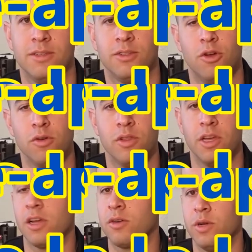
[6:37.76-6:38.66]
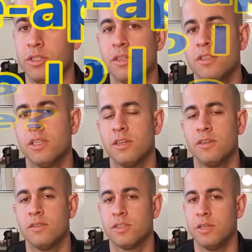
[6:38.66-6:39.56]
So the question
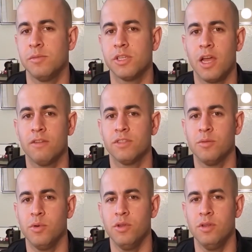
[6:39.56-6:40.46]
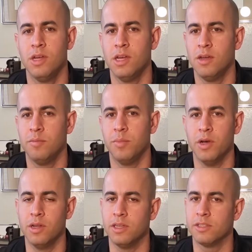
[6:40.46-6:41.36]
seems kind of simple,
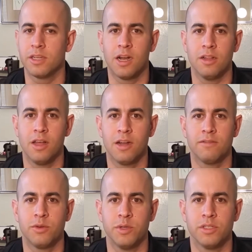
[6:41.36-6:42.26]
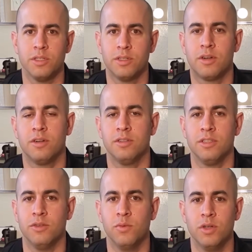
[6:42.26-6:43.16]
but it's got a lot of twists and
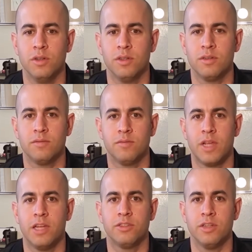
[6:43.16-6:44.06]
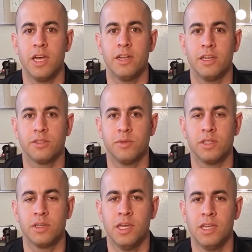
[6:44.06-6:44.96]
turns, and we will answer that next week.